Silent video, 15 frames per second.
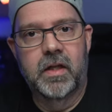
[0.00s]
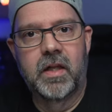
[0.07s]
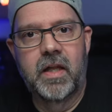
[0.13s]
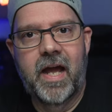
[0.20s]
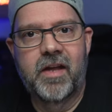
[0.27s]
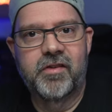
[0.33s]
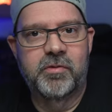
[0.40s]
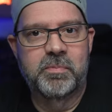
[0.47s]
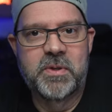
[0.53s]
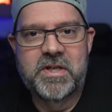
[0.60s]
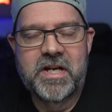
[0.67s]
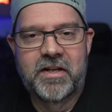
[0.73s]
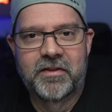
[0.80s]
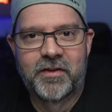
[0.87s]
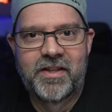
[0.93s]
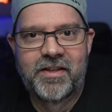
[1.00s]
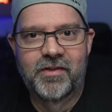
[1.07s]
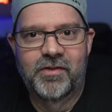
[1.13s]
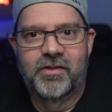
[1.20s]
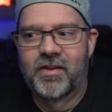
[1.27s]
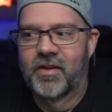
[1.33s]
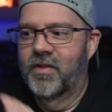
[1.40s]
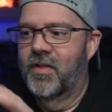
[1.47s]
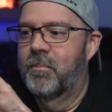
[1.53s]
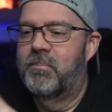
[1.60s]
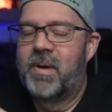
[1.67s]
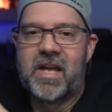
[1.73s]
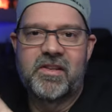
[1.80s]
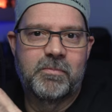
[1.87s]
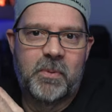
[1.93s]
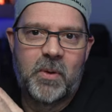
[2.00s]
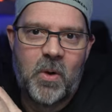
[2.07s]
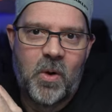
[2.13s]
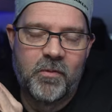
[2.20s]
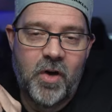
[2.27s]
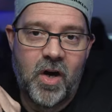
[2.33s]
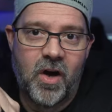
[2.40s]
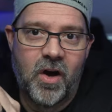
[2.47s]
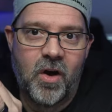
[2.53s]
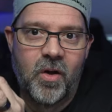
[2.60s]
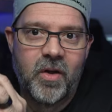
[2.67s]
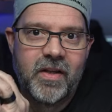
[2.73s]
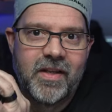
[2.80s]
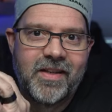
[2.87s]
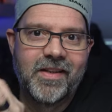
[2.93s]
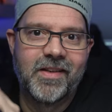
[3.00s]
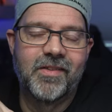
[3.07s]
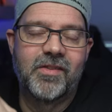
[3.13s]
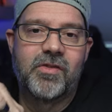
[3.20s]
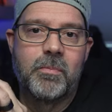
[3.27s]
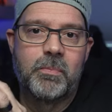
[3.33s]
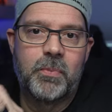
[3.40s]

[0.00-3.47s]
last but not least, the best pro of all is the